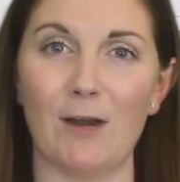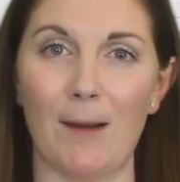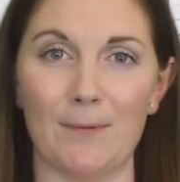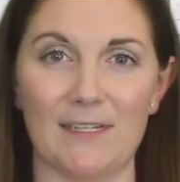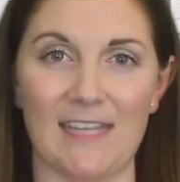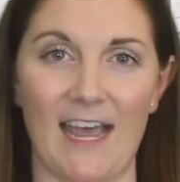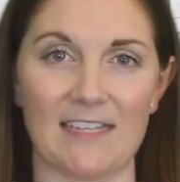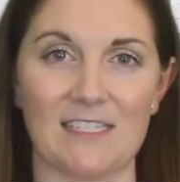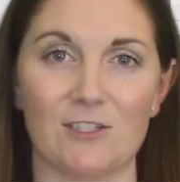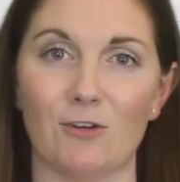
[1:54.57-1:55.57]
property
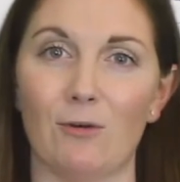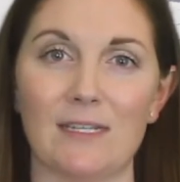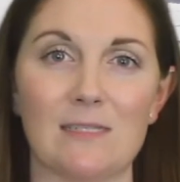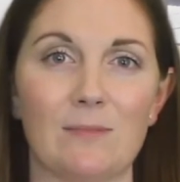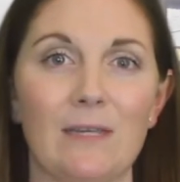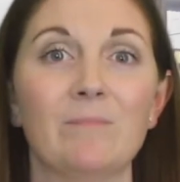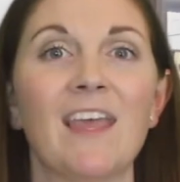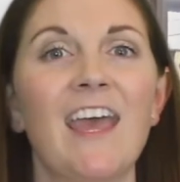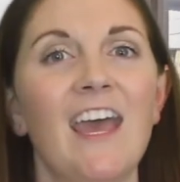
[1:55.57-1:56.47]
taxes are going to be.